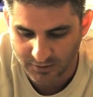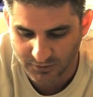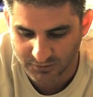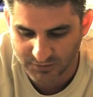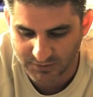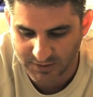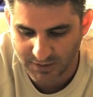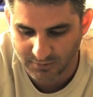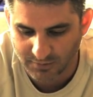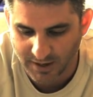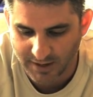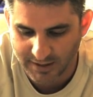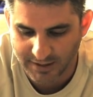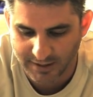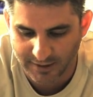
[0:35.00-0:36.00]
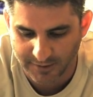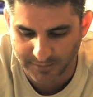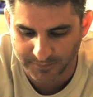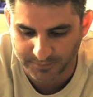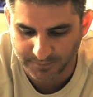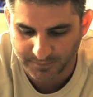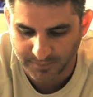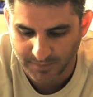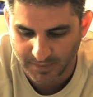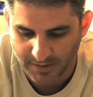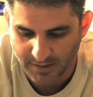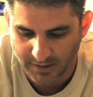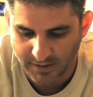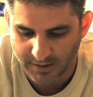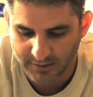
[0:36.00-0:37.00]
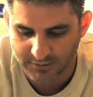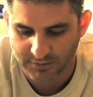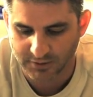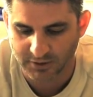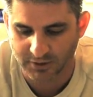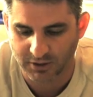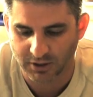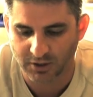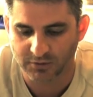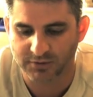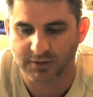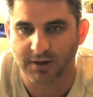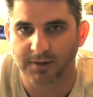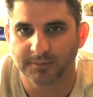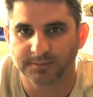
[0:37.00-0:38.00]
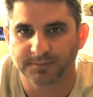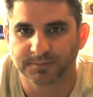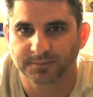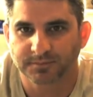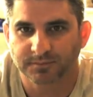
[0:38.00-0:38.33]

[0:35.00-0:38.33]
You'll see right here, here's a good close-up